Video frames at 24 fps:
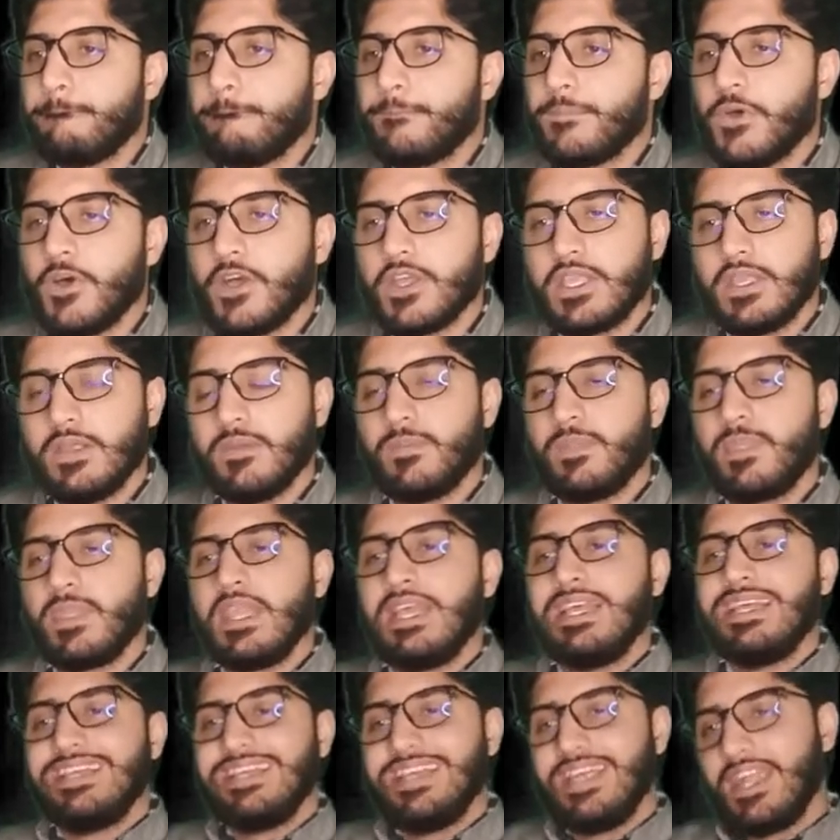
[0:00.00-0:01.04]
okay,
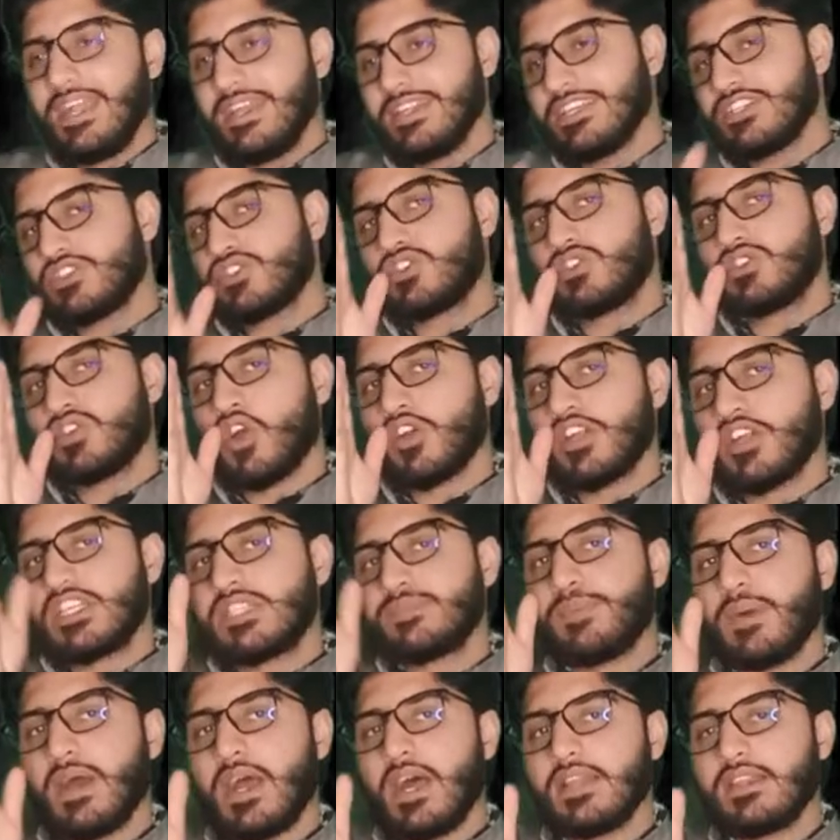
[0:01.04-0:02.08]
it is the shortest
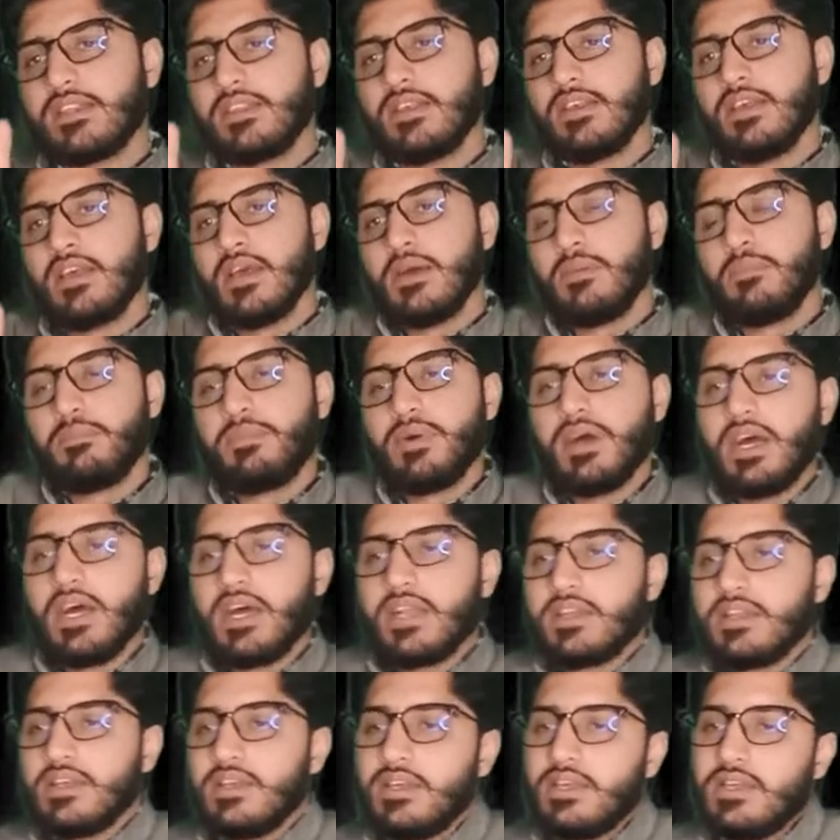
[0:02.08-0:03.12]
path,
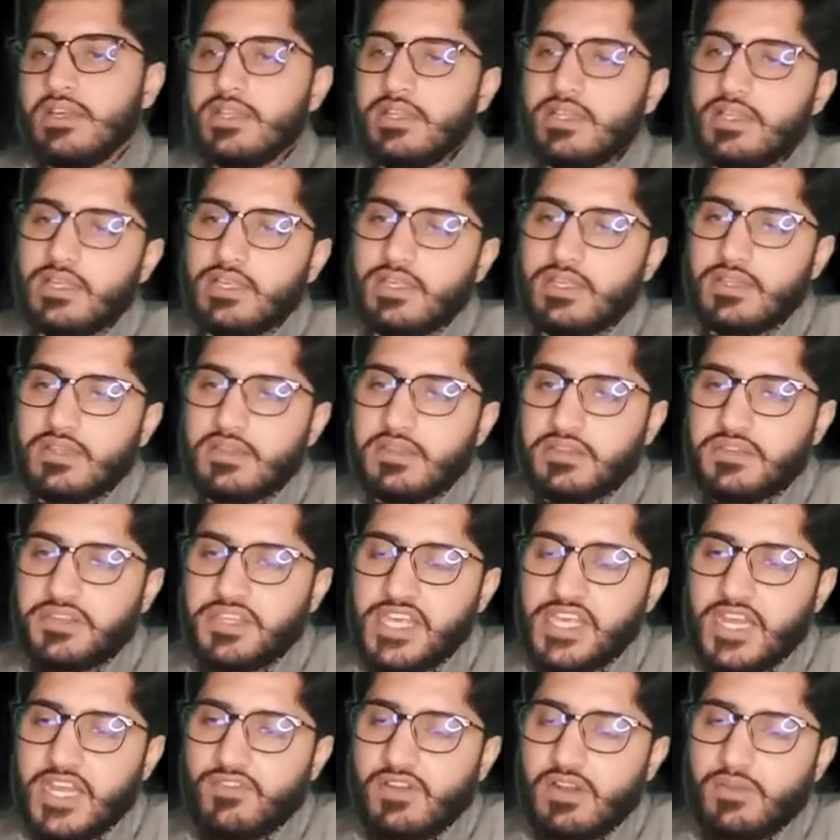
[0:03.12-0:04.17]
but
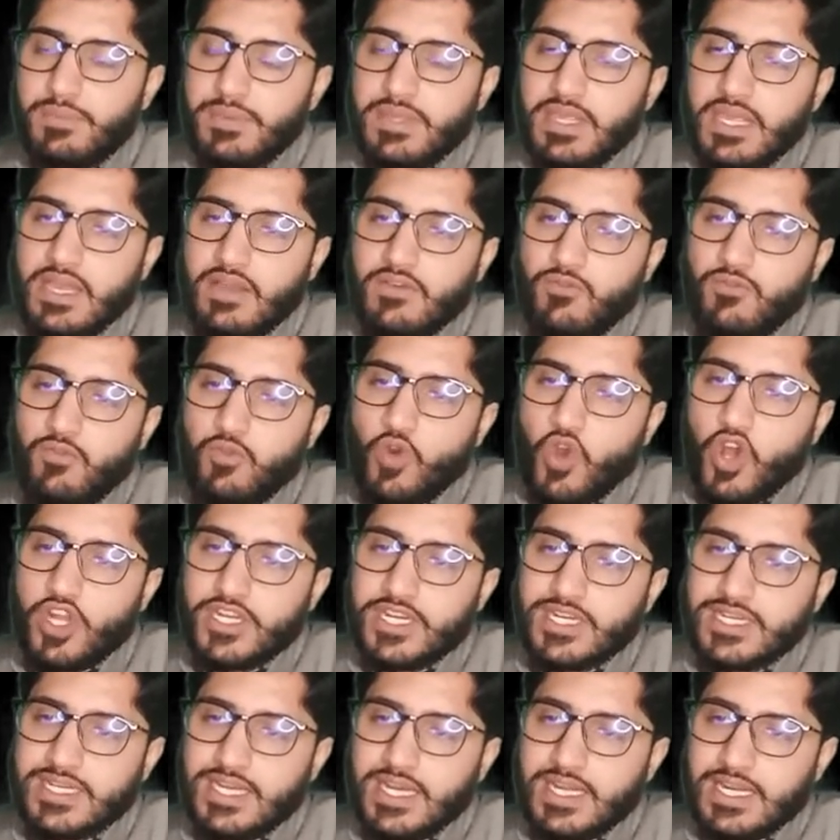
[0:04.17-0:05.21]
there will be a water
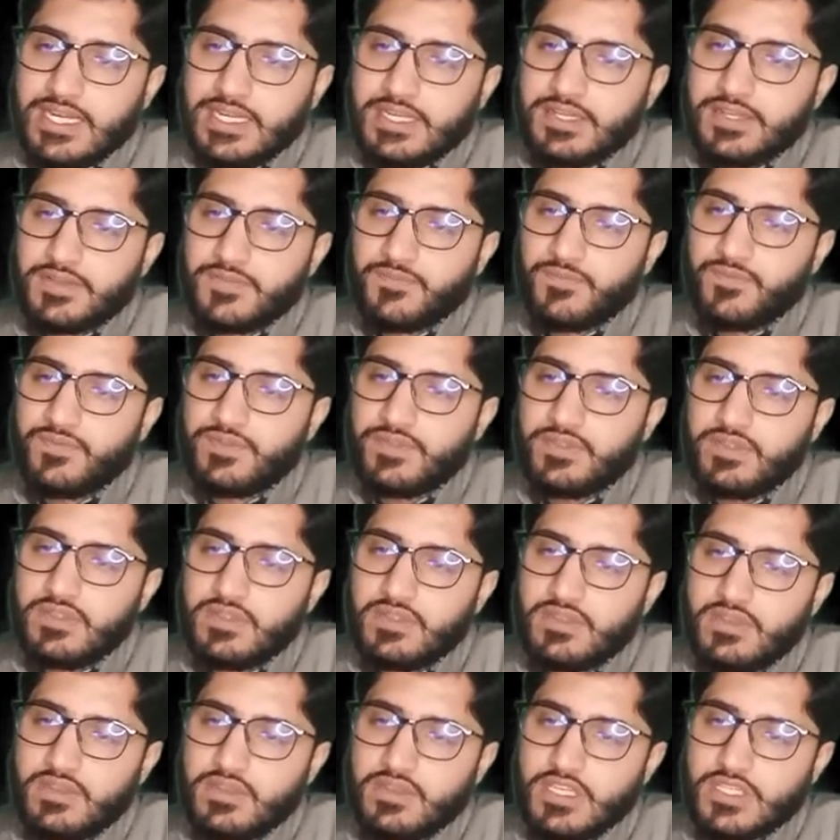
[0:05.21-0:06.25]
current.
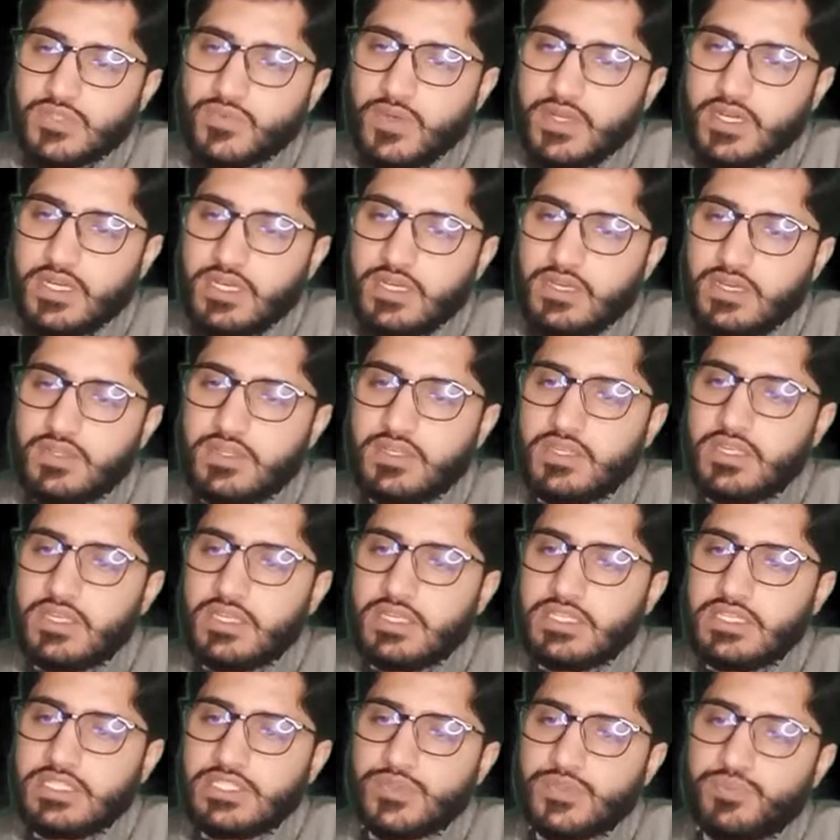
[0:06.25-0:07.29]
This one, no?
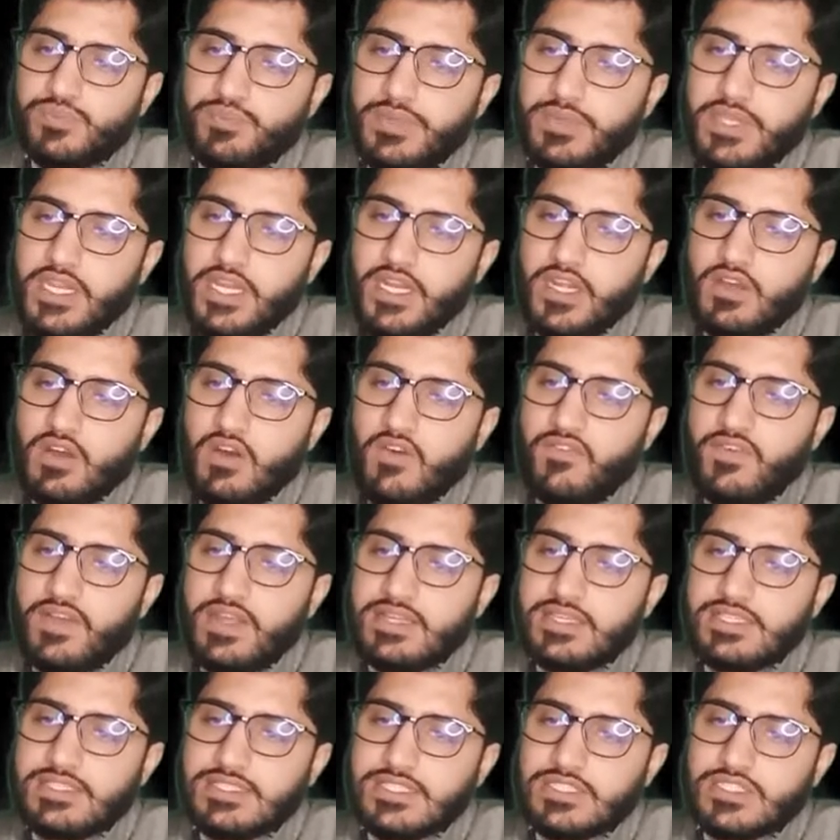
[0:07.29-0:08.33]
This
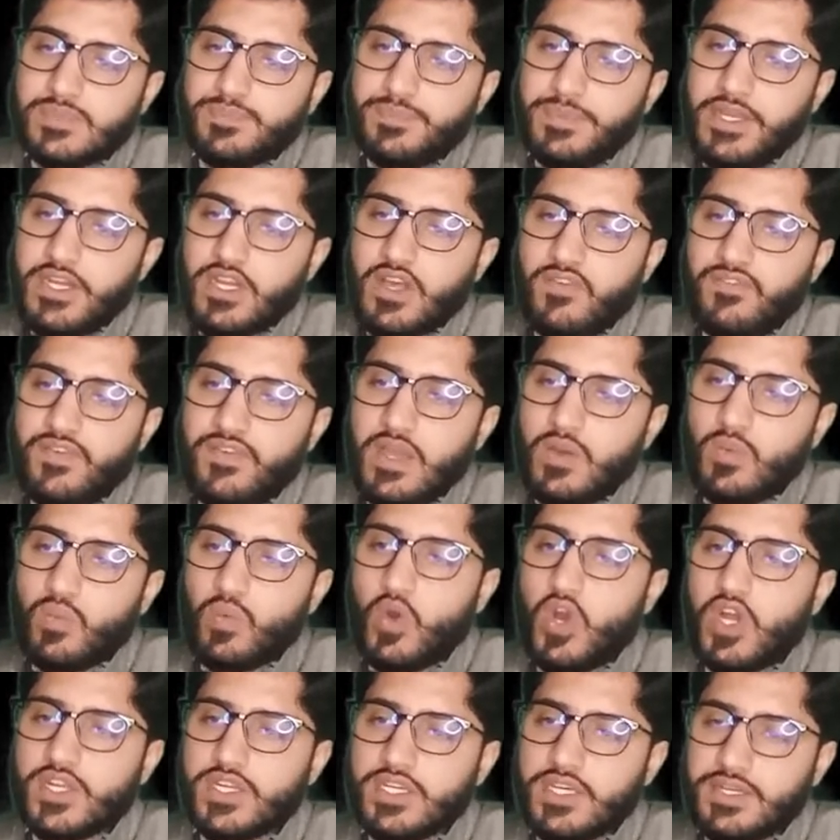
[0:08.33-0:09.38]
is the speed of a
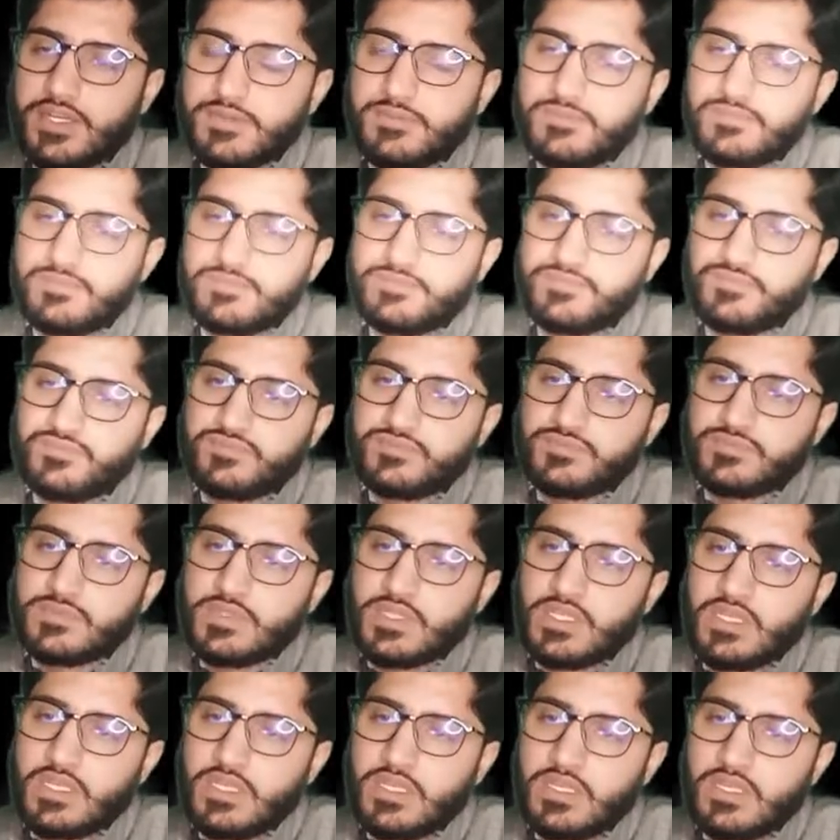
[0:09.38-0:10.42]
water.
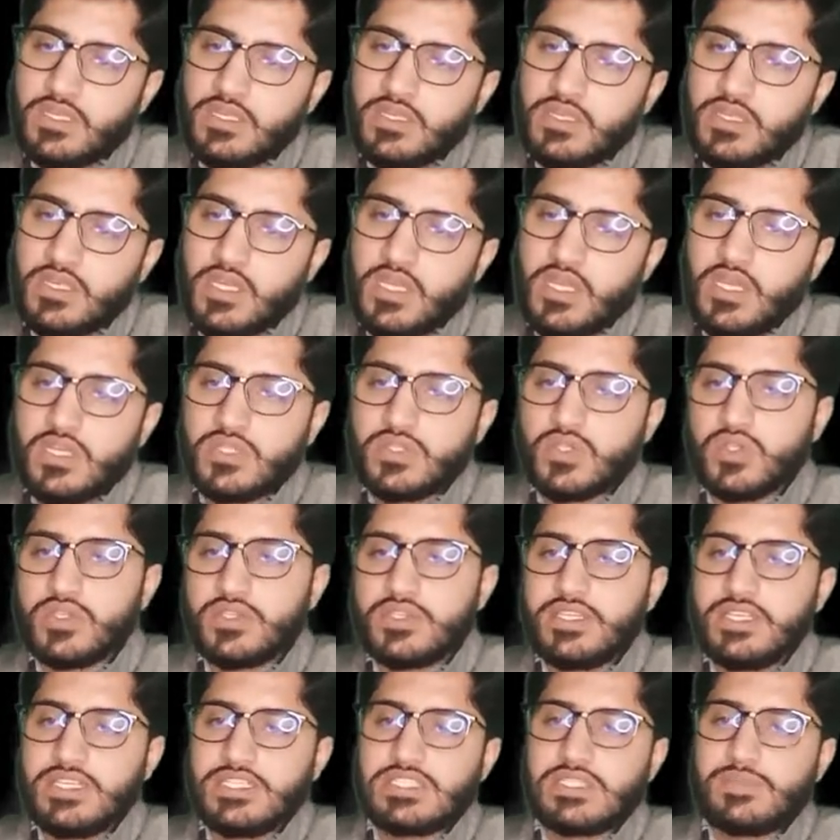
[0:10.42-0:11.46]
So
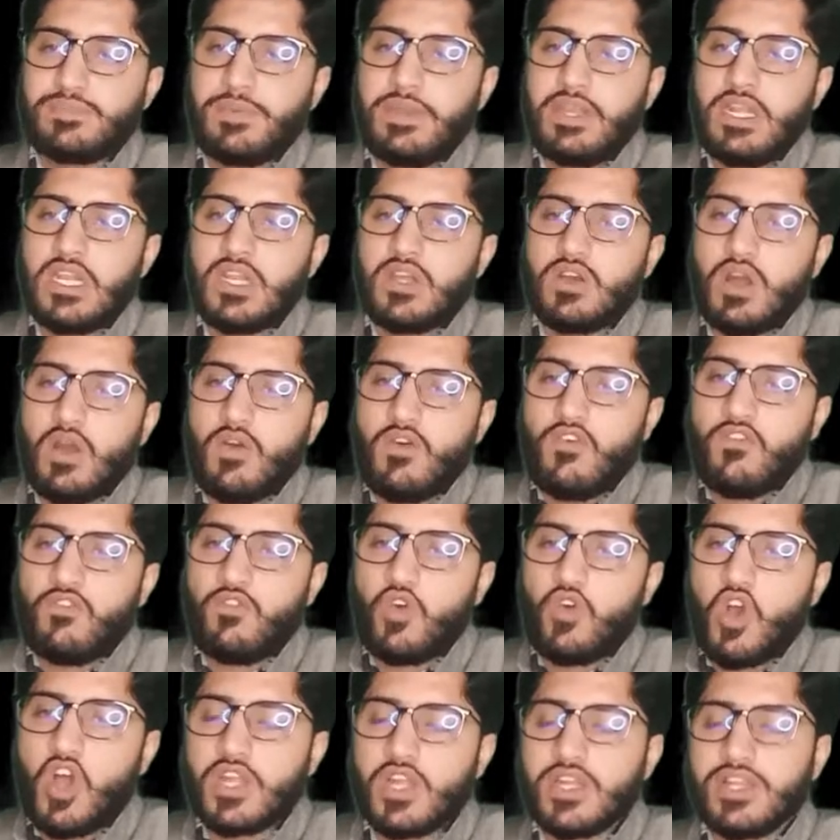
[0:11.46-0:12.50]
this speed of a
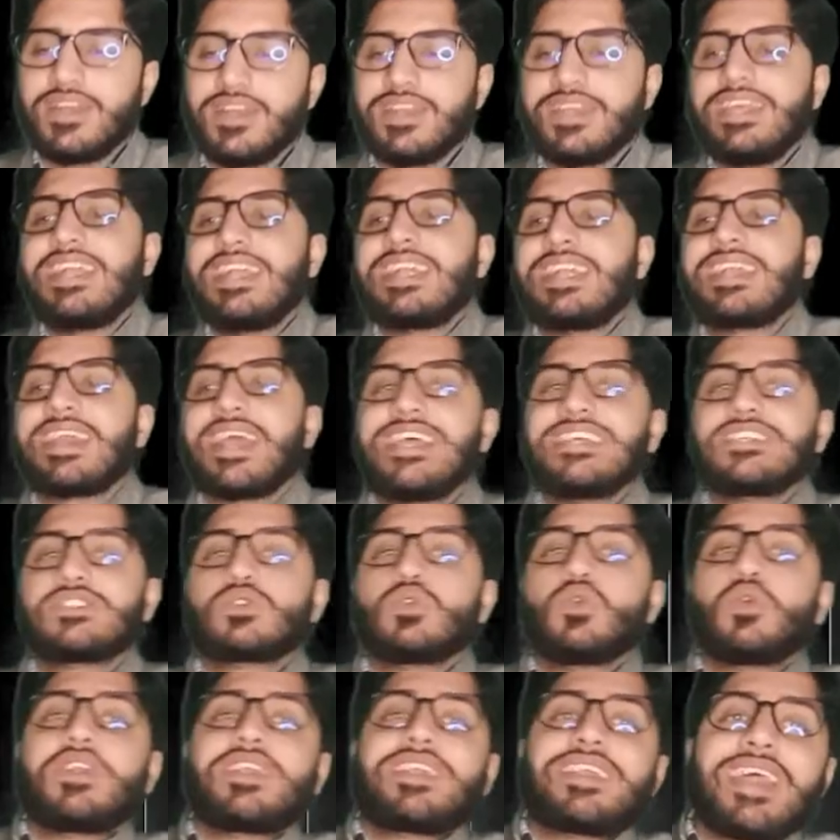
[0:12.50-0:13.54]
water, it tries
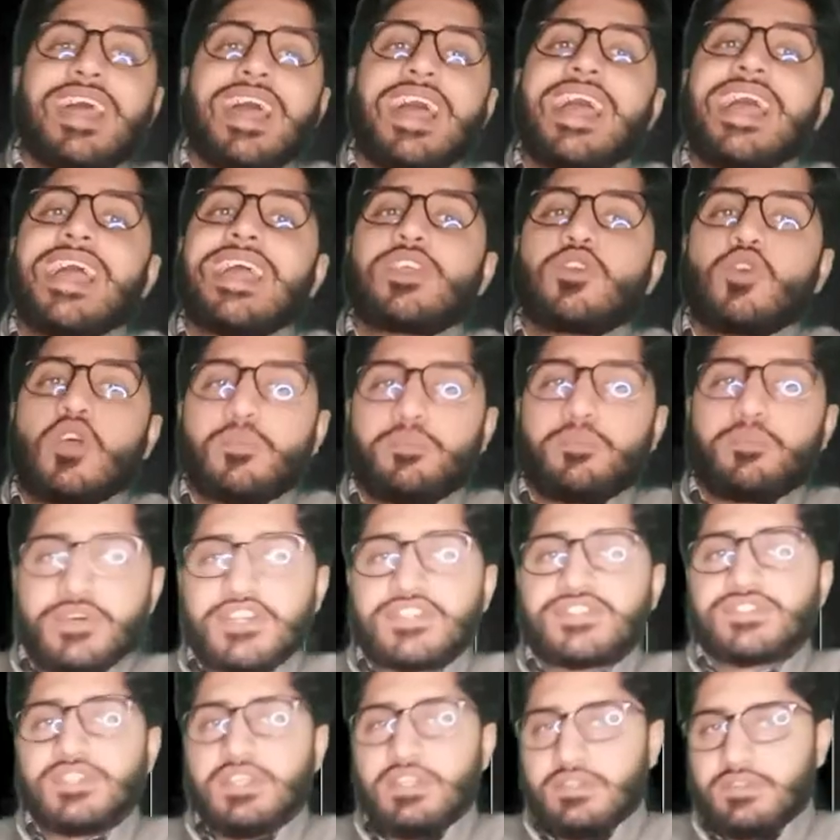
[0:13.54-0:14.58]
to drag your
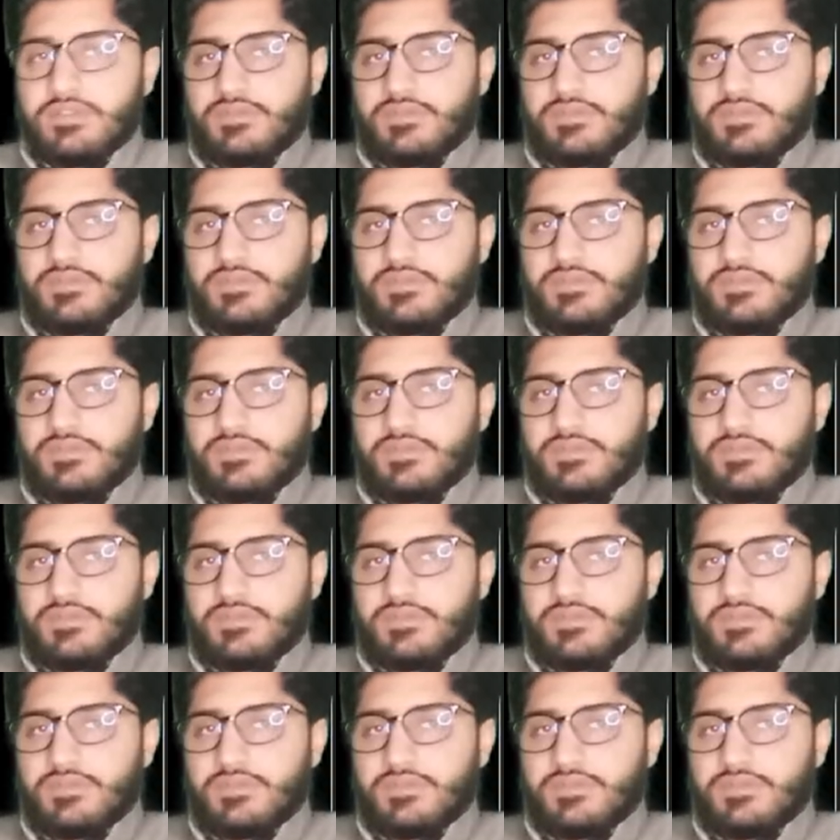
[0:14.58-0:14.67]
person